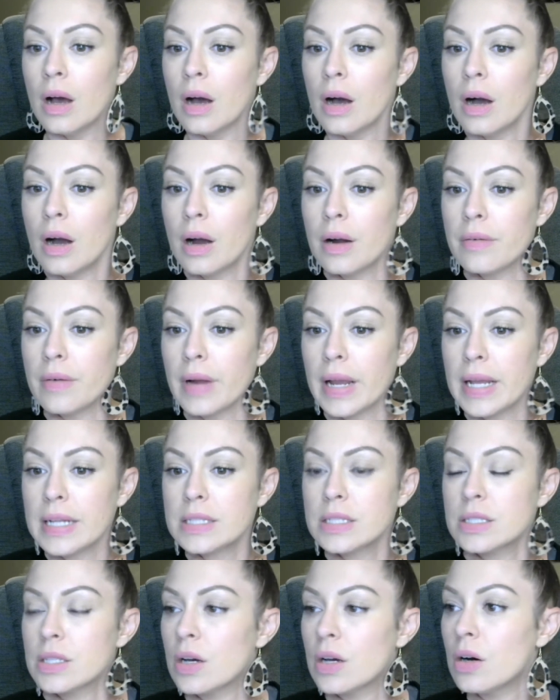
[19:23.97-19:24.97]
All right,
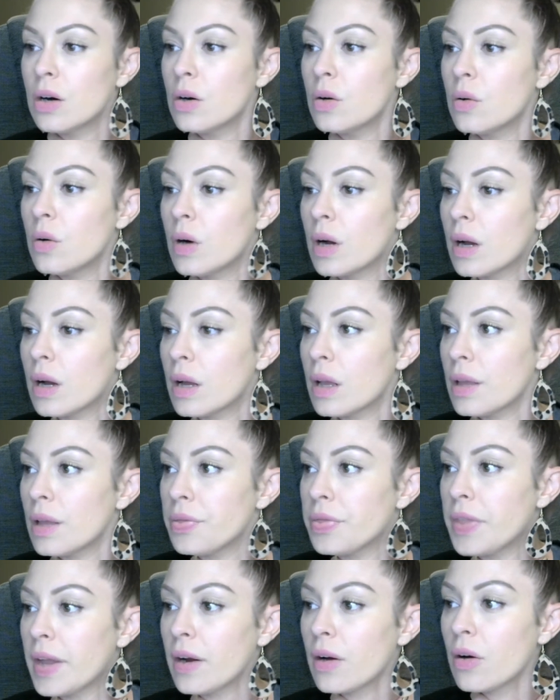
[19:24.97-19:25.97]
so
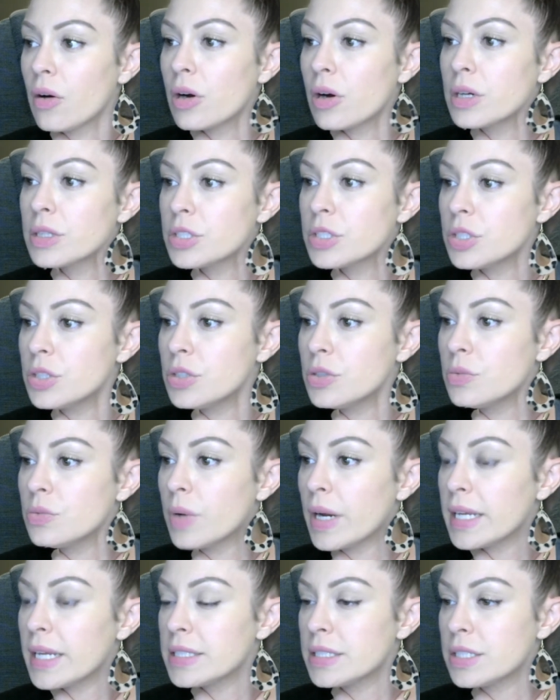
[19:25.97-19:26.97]
there are two
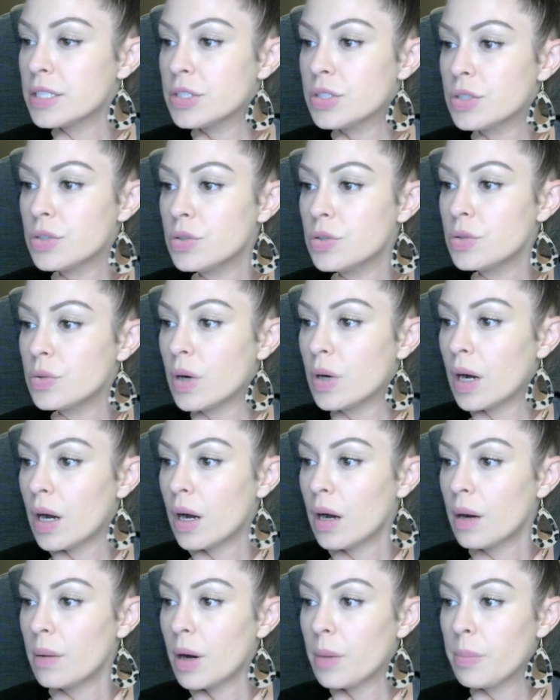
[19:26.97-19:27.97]
ways to do
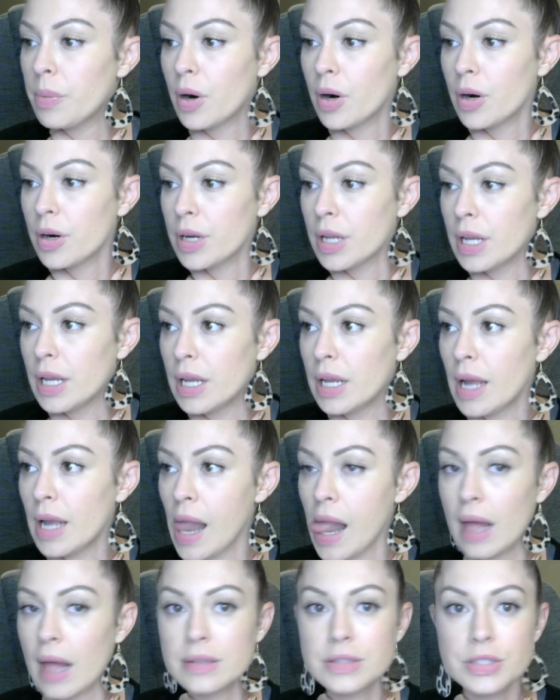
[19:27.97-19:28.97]
a party
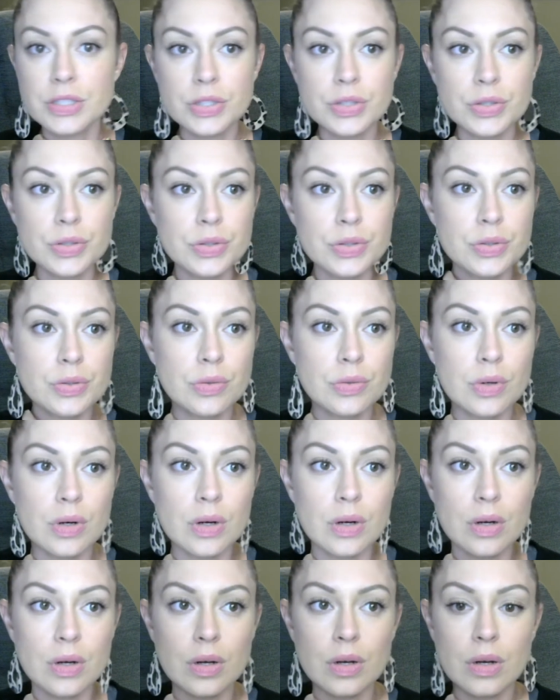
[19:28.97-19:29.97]
and do
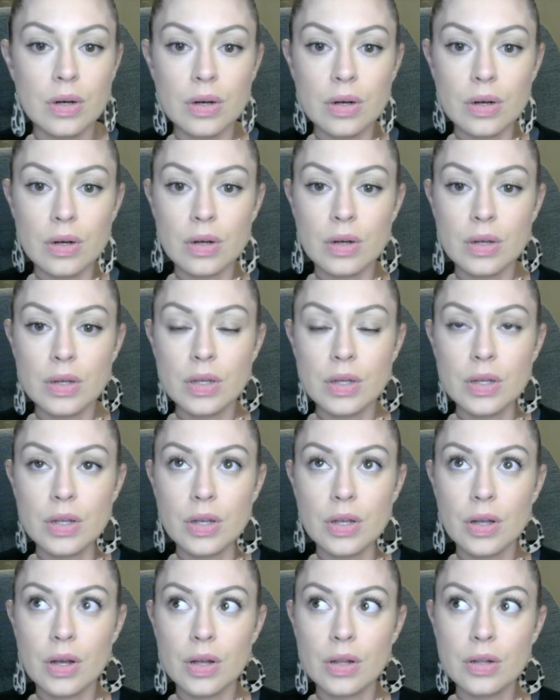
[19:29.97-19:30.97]

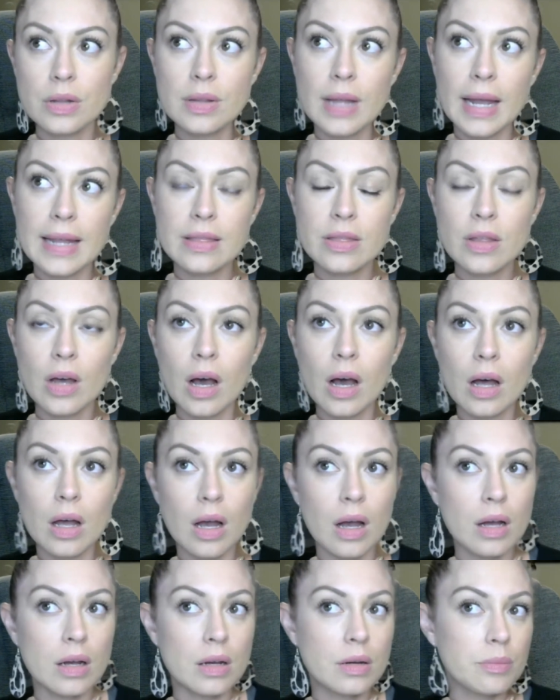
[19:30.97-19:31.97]
like the
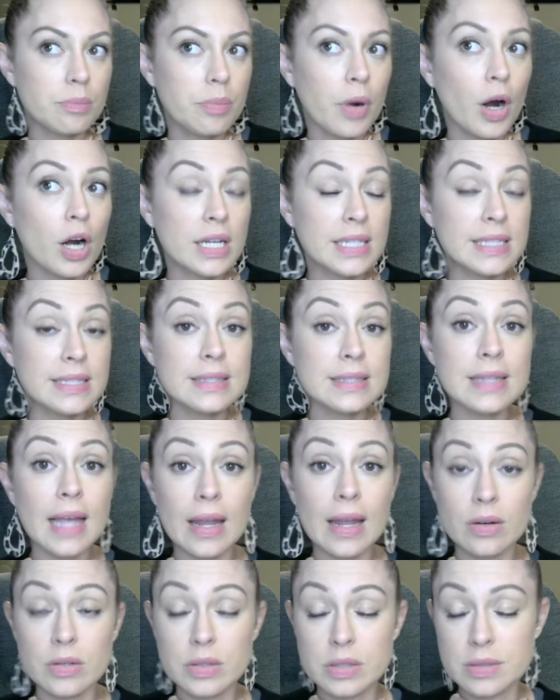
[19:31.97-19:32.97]
party
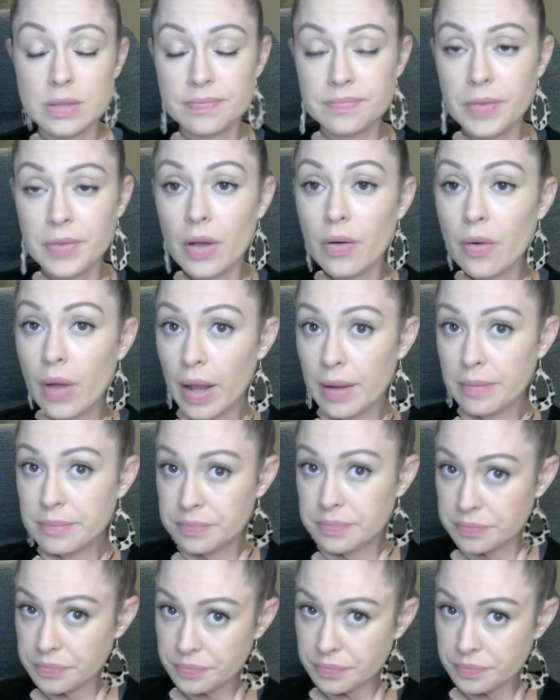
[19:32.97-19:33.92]
sales, okay?